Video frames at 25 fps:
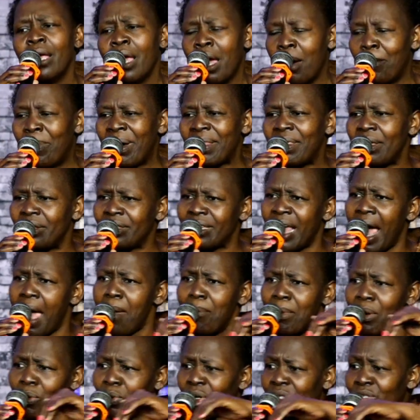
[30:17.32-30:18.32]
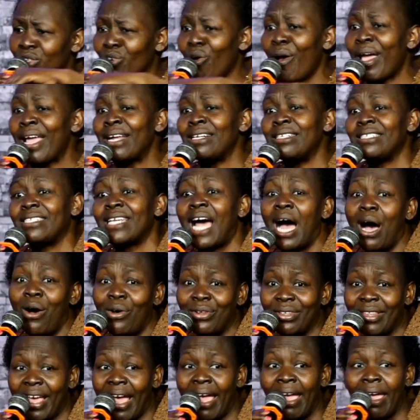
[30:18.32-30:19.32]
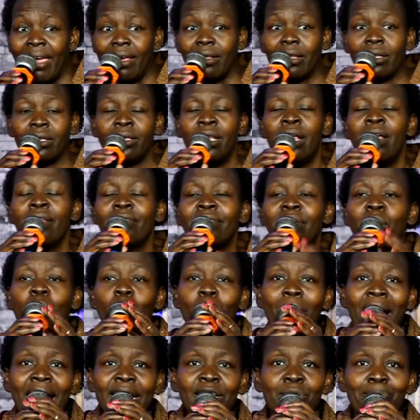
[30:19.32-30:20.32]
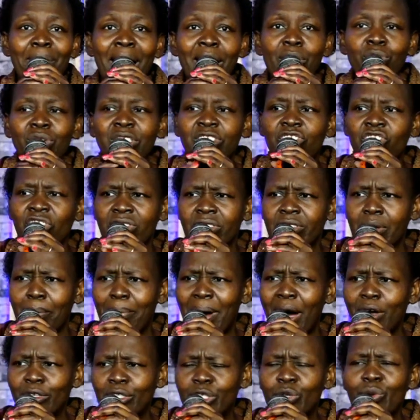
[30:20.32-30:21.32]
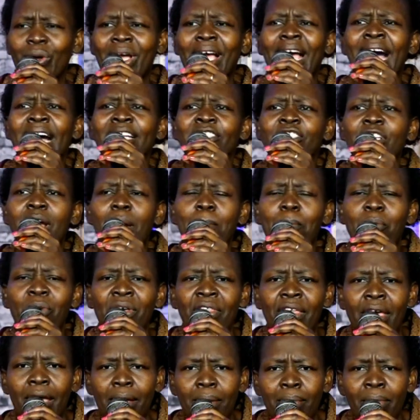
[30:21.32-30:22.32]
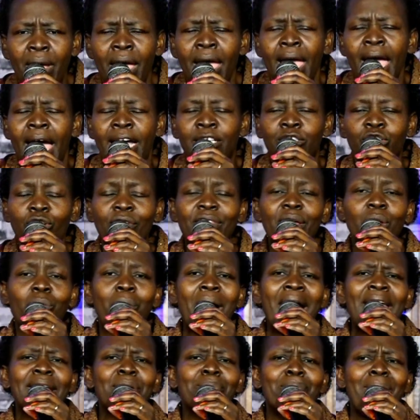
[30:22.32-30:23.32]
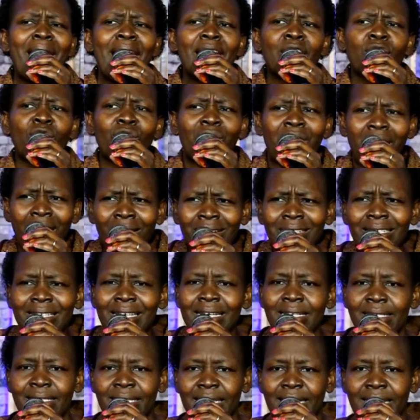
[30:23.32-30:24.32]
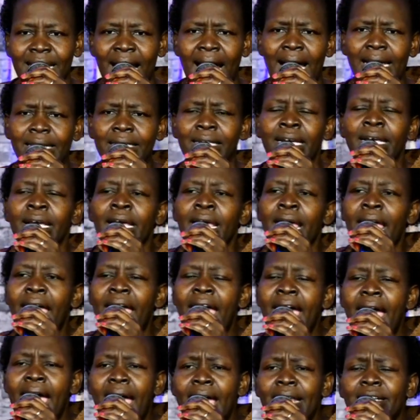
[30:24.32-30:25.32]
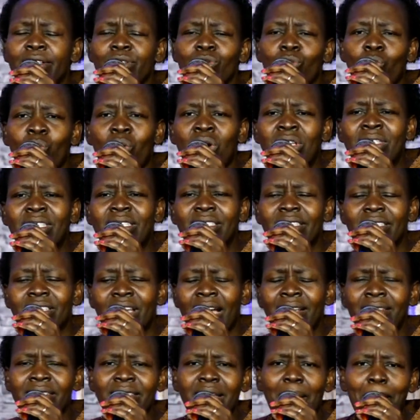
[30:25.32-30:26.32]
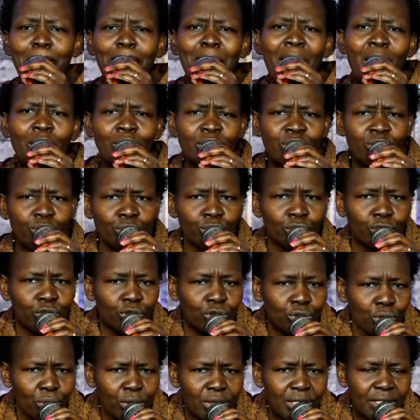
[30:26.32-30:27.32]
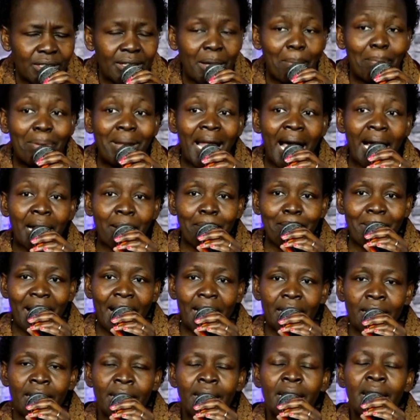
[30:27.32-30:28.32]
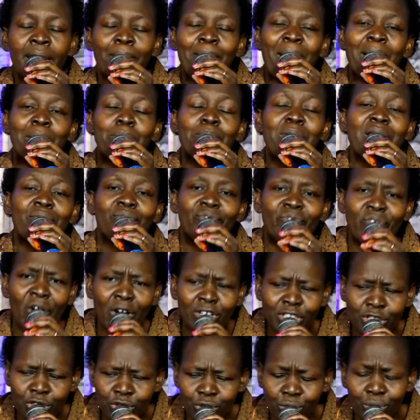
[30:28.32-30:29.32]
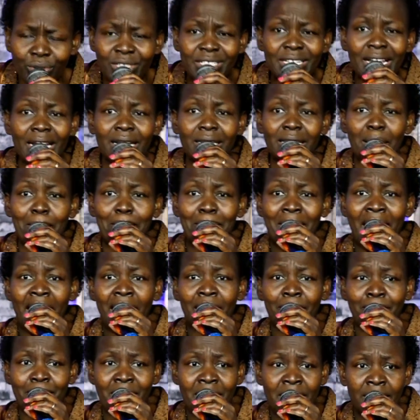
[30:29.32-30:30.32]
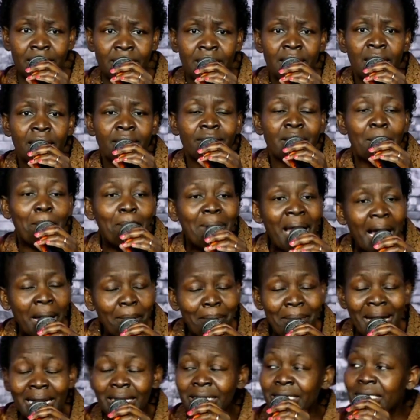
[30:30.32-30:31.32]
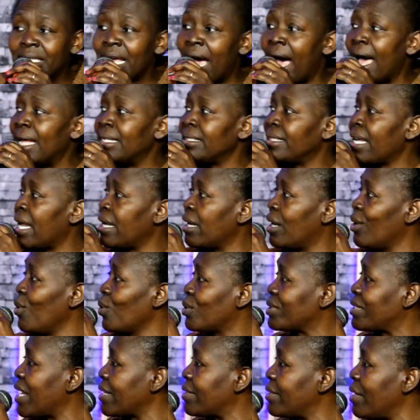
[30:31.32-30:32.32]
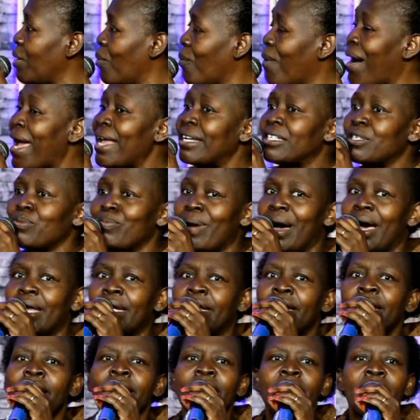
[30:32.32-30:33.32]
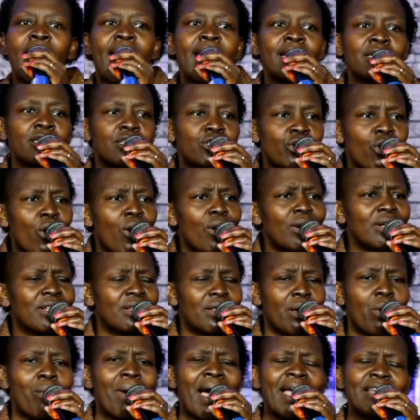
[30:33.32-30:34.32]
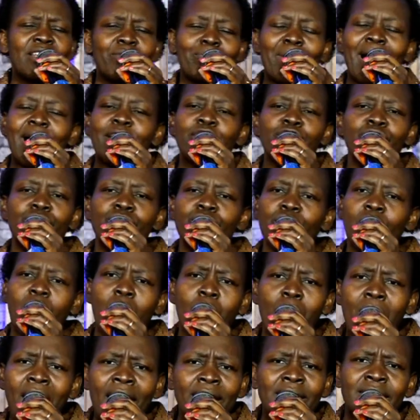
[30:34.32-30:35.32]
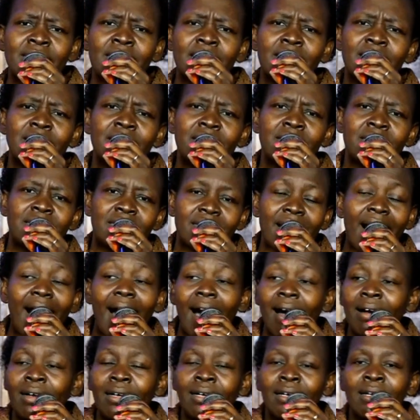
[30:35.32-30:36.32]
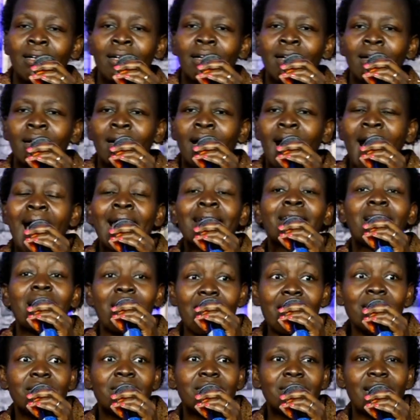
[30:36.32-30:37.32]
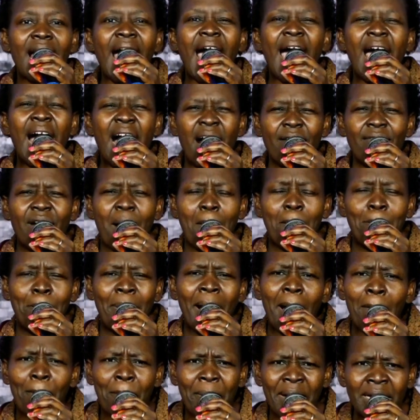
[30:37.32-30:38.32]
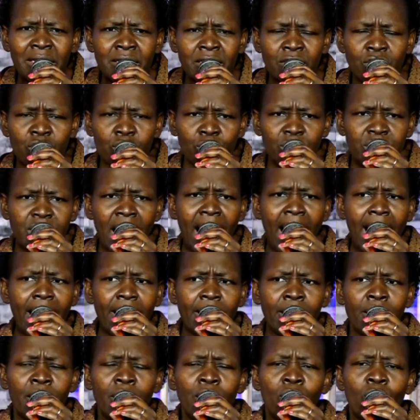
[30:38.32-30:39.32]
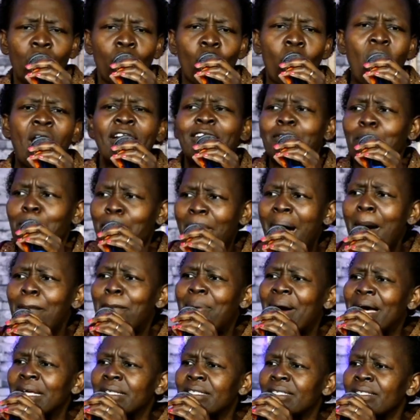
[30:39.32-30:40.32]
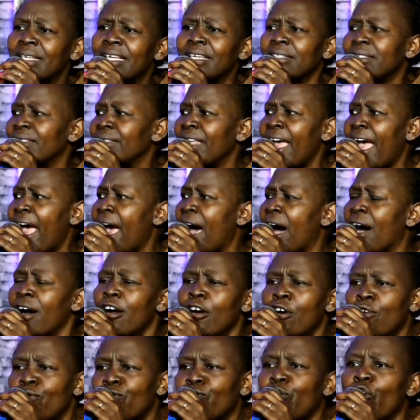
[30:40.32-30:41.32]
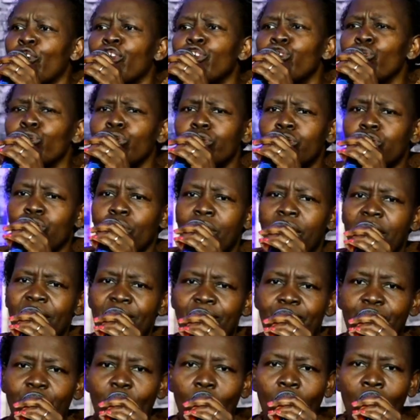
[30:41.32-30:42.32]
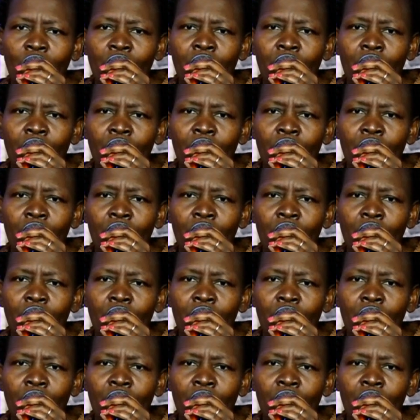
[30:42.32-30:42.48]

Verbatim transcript: And by the time he was going down the hill, the white man was just about to catch up with him. And so the white man cocked his gun and was just about to shoot the black man. But before shooting the black man, the black man turned and looked at the white man and told the white man, You know what, sir? at least I have a purpose to die. What purpose is there for you to live for?